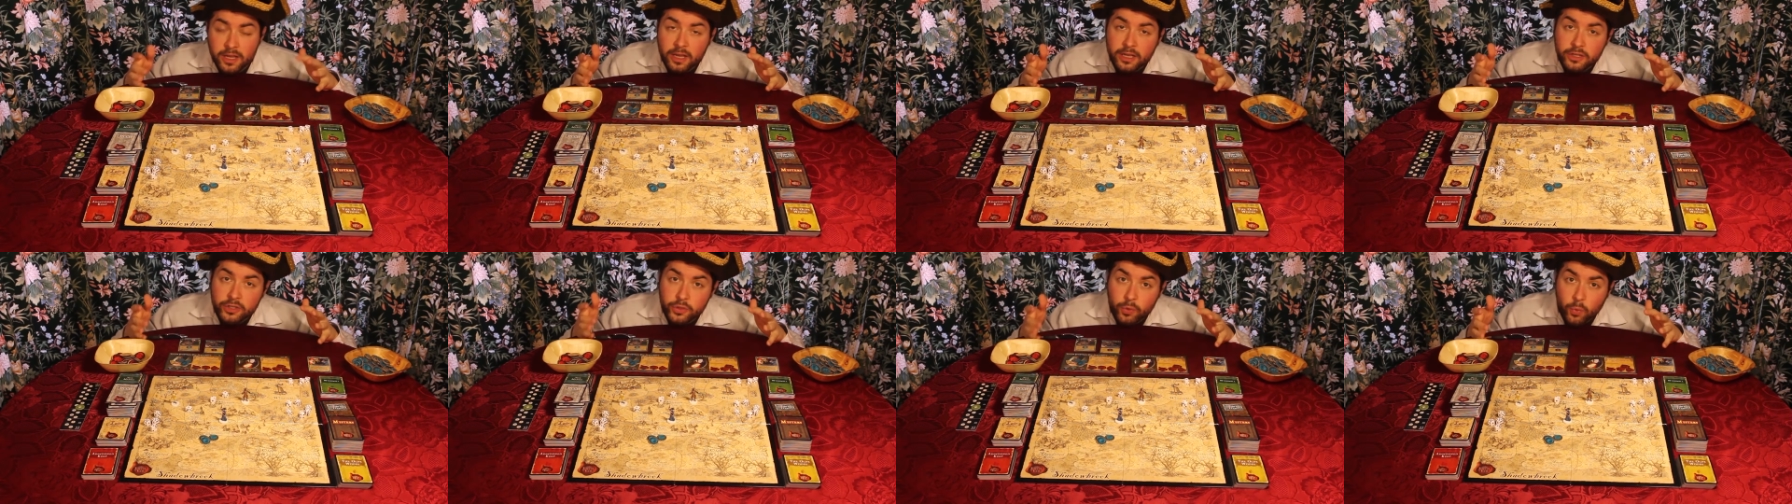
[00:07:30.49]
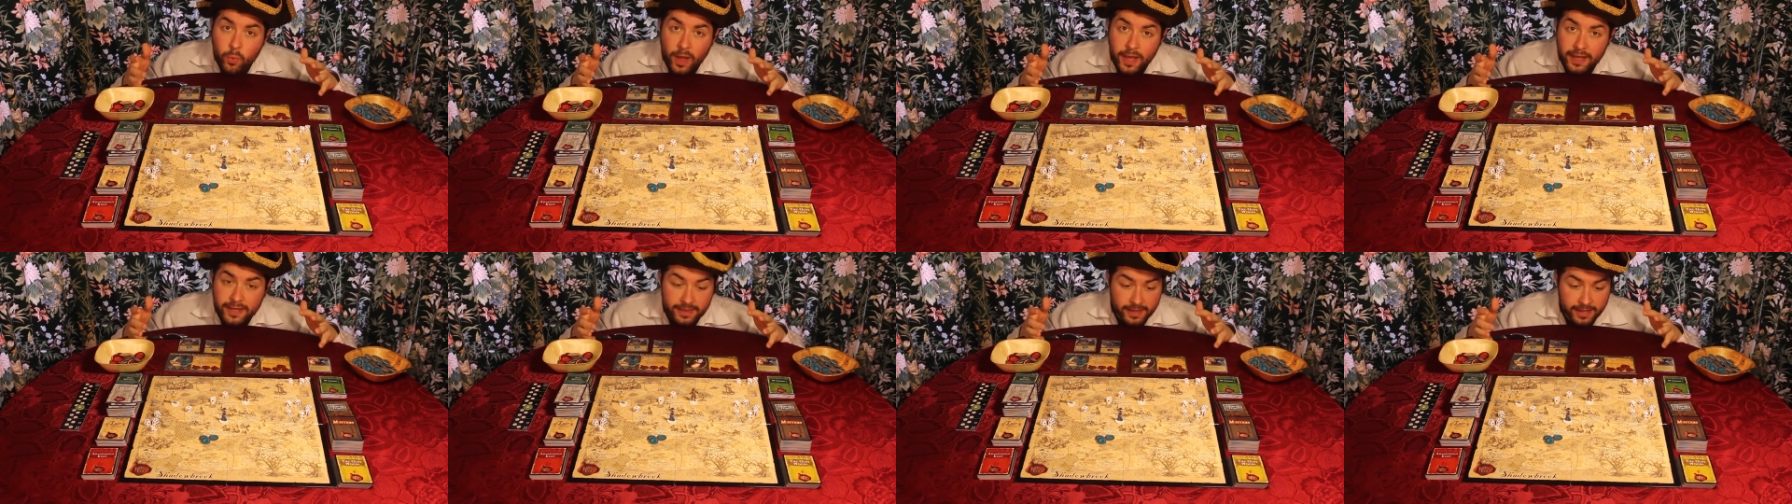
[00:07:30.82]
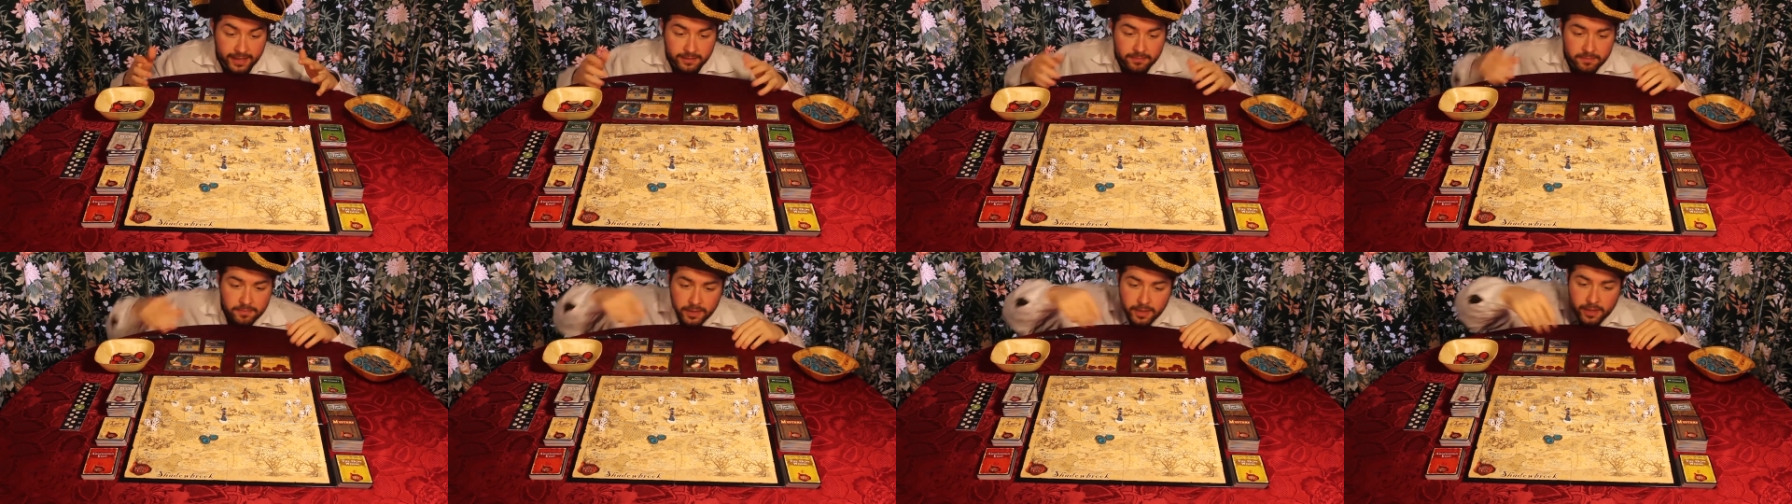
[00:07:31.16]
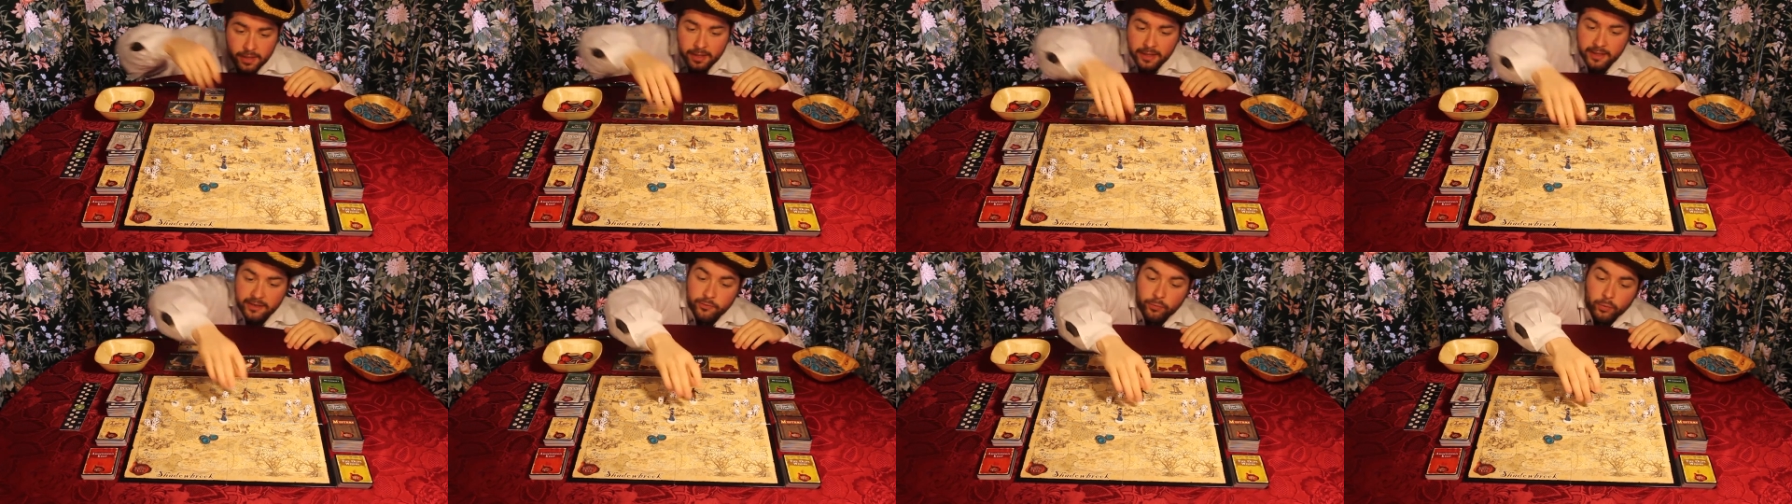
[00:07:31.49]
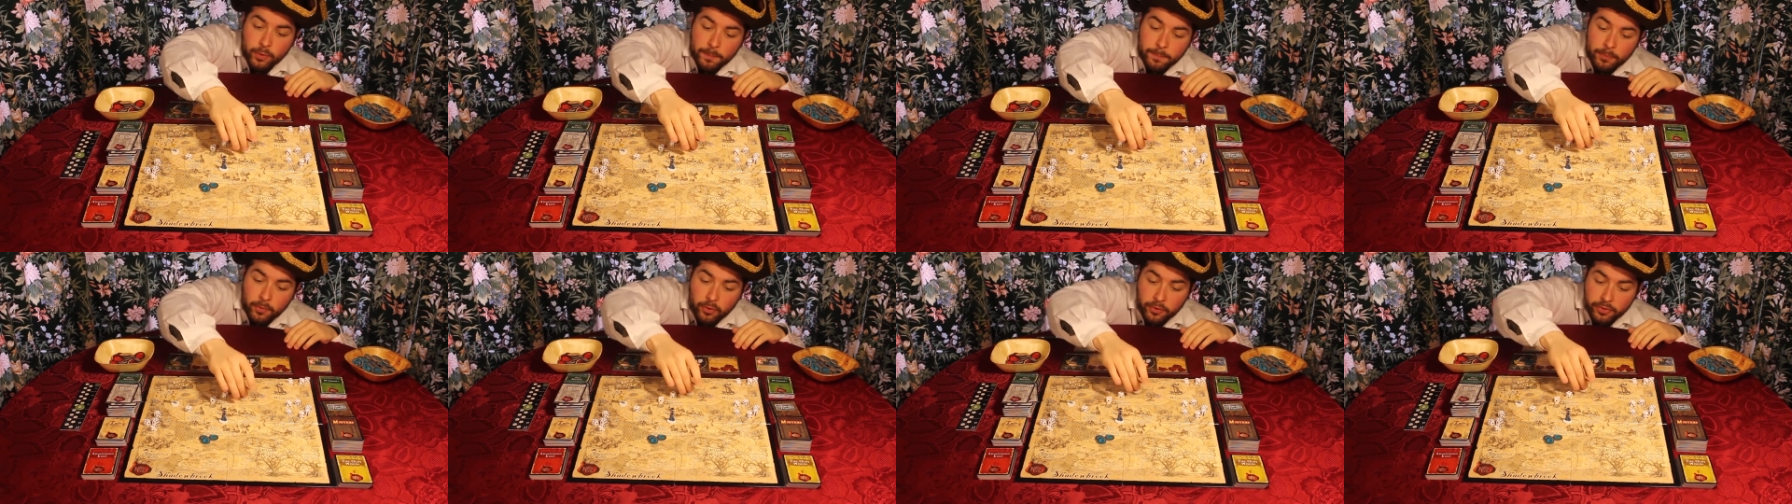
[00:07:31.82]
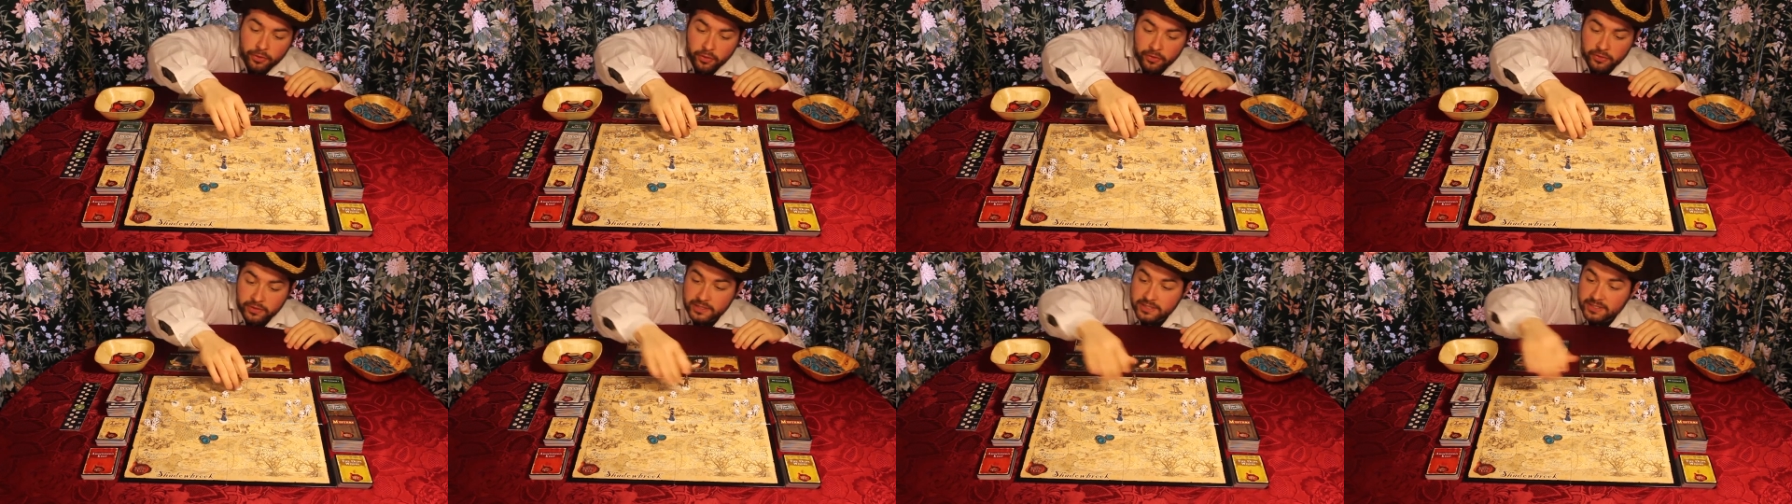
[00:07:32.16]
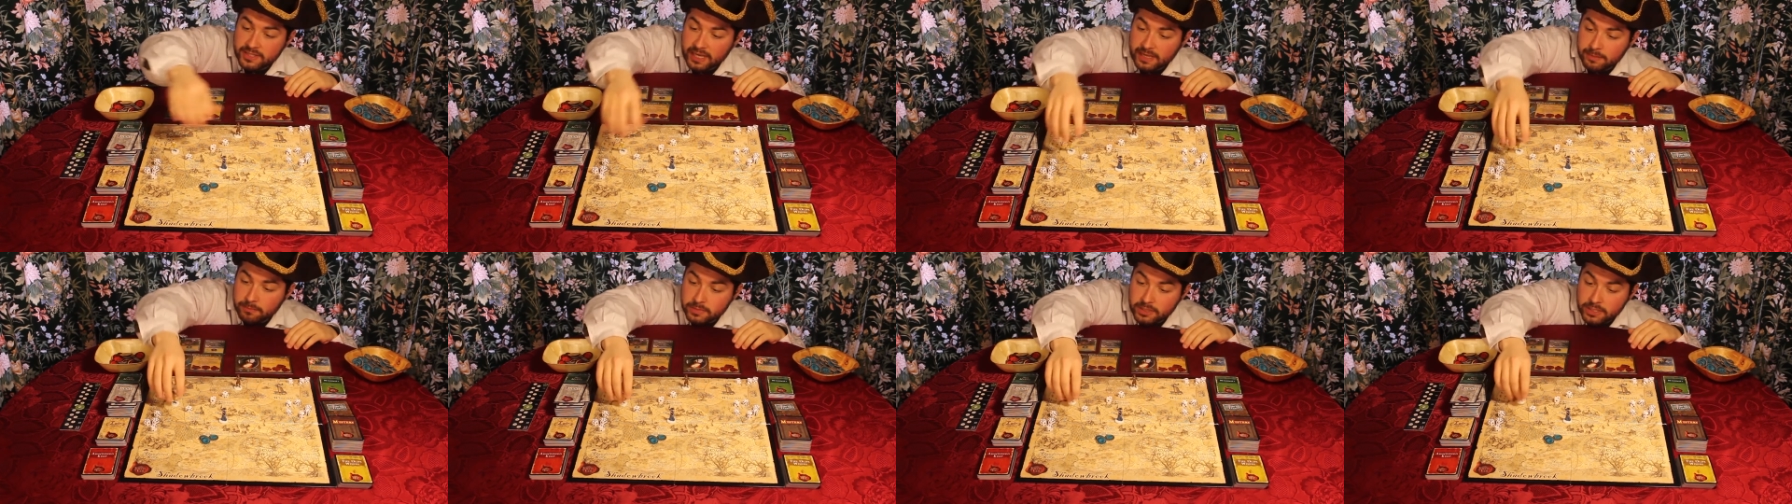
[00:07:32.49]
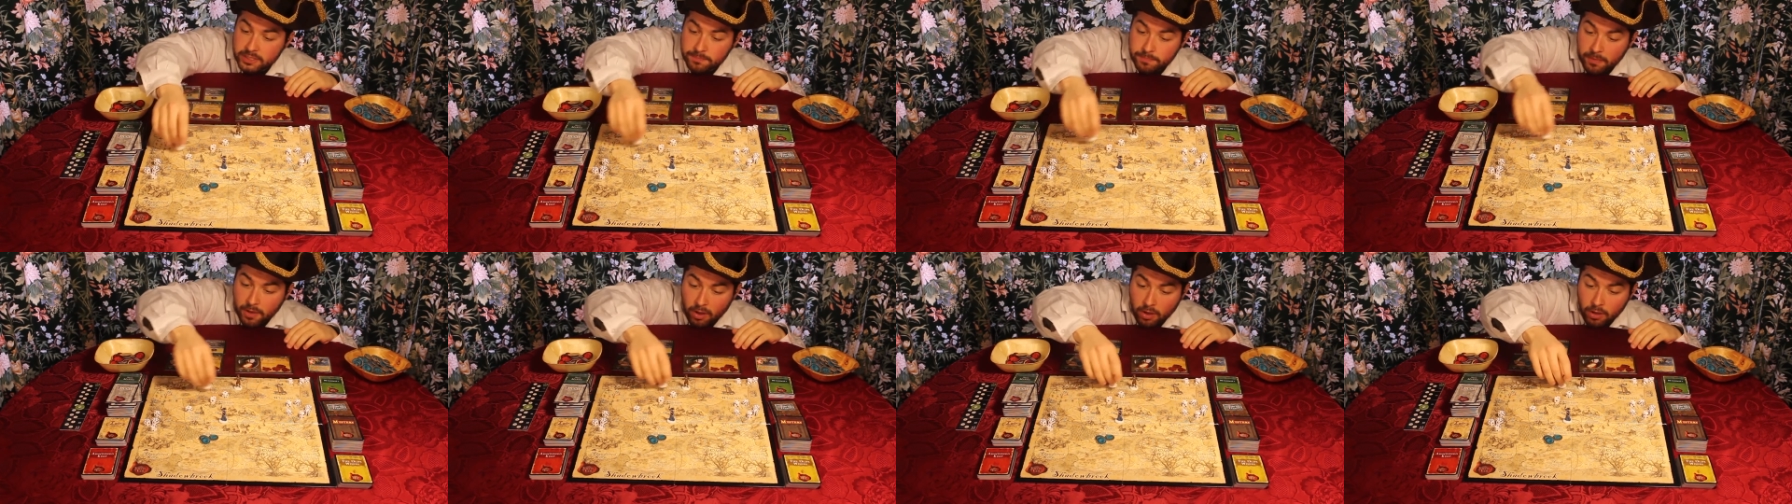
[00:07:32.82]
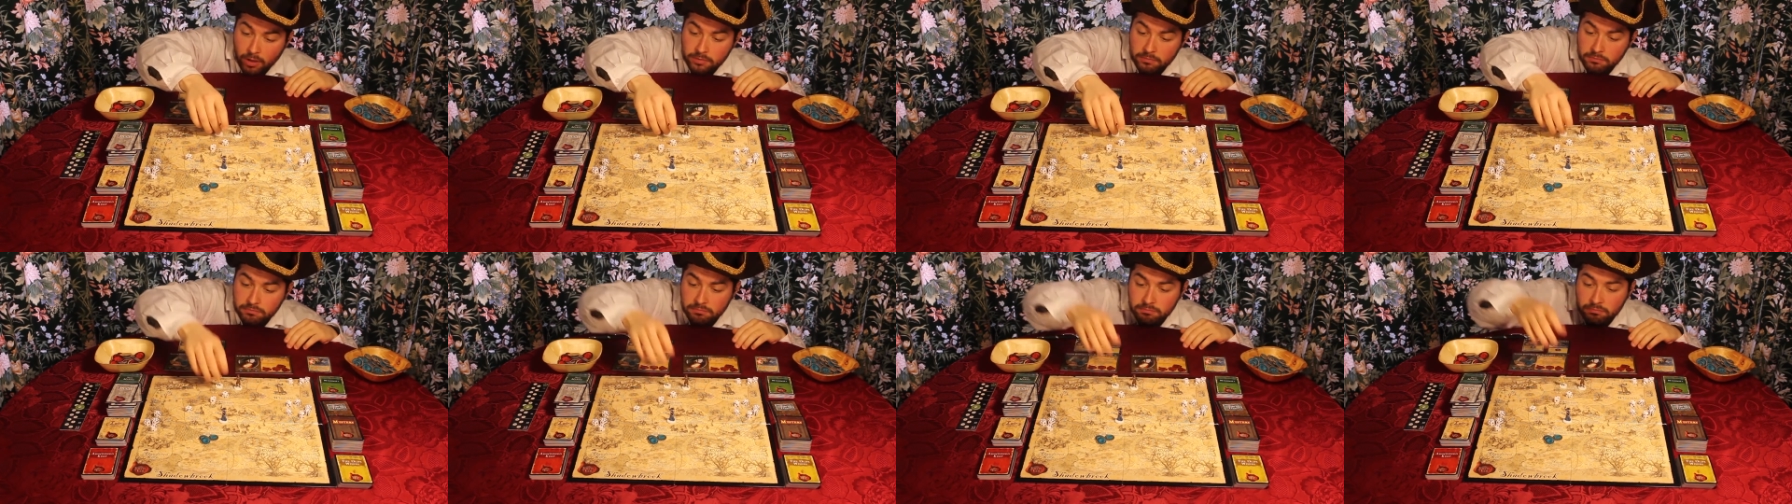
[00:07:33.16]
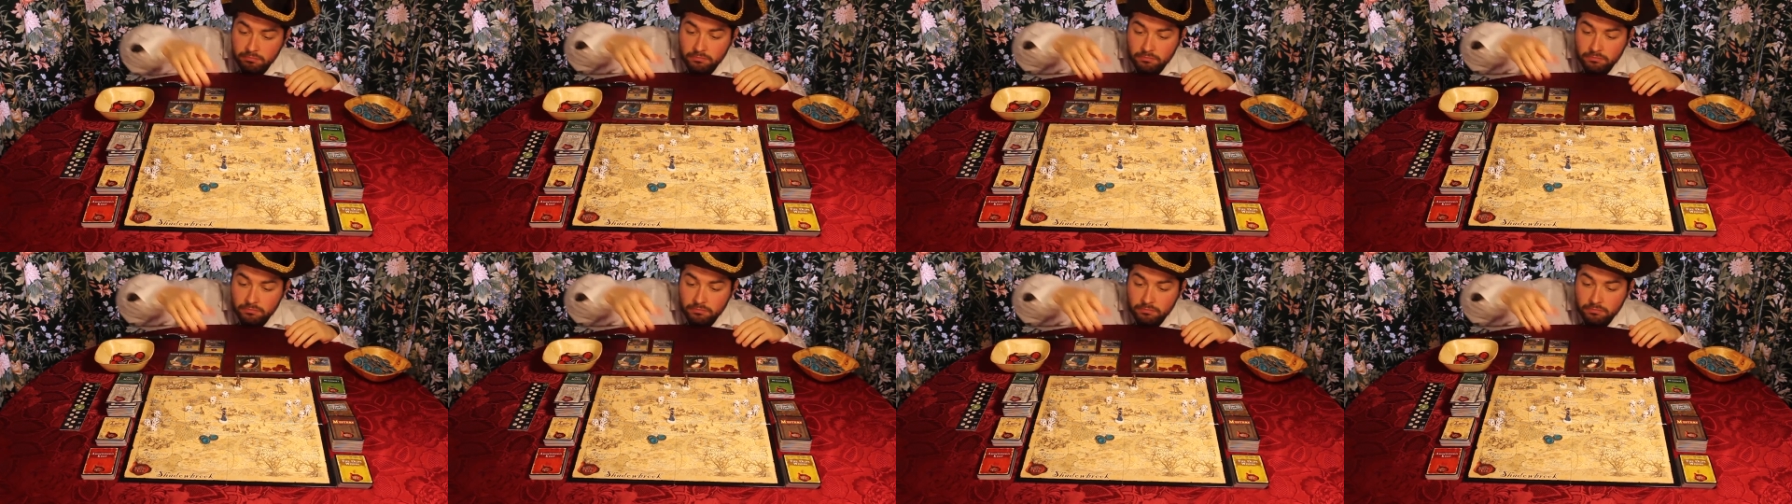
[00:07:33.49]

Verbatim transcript: So why then, if we're both on the same spot,